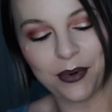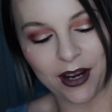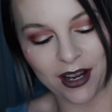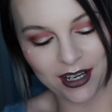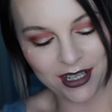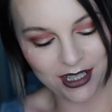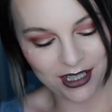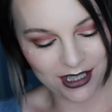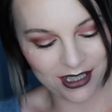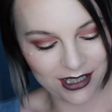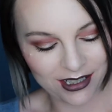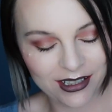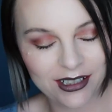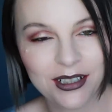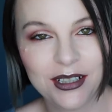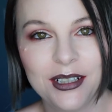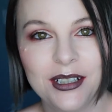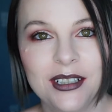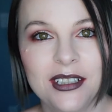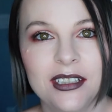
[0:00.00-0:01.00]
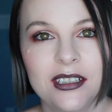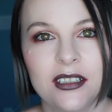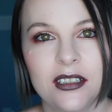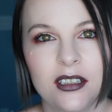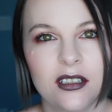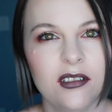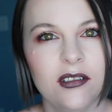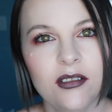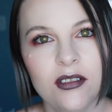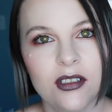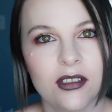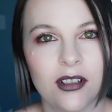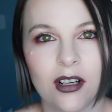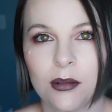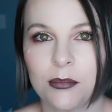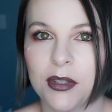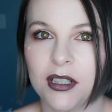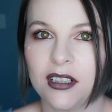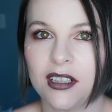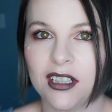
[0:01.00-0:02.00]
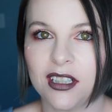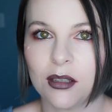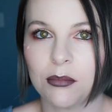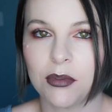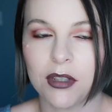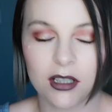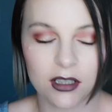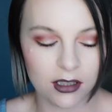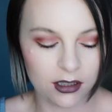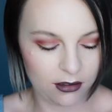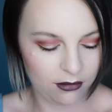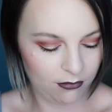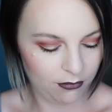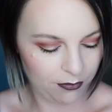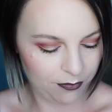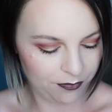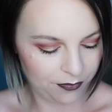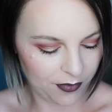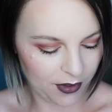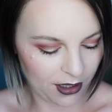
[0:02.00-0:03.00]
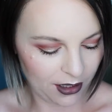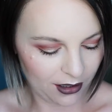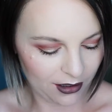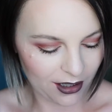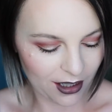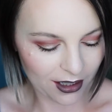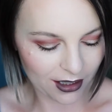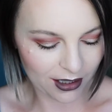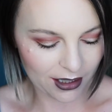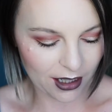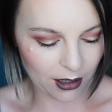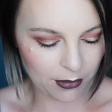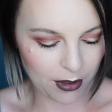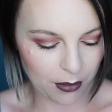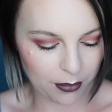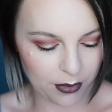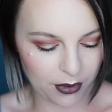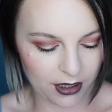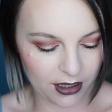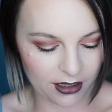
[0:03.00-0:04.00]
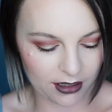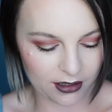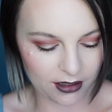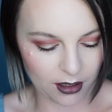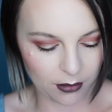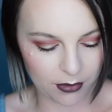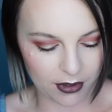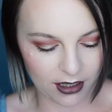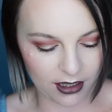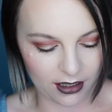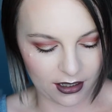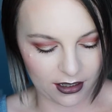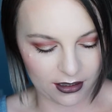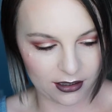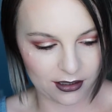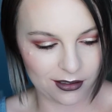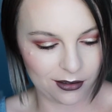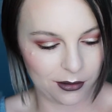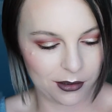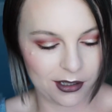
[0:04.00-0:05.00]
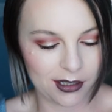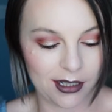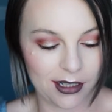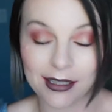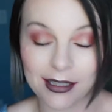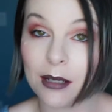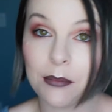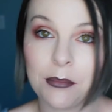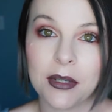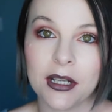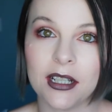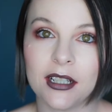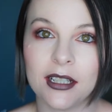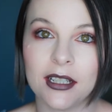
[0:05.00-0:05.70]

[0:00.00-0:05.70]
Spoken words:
brush. Don't use your arm to clean the brush. Luckily I'm not putting this on my eyes, so it's not that big a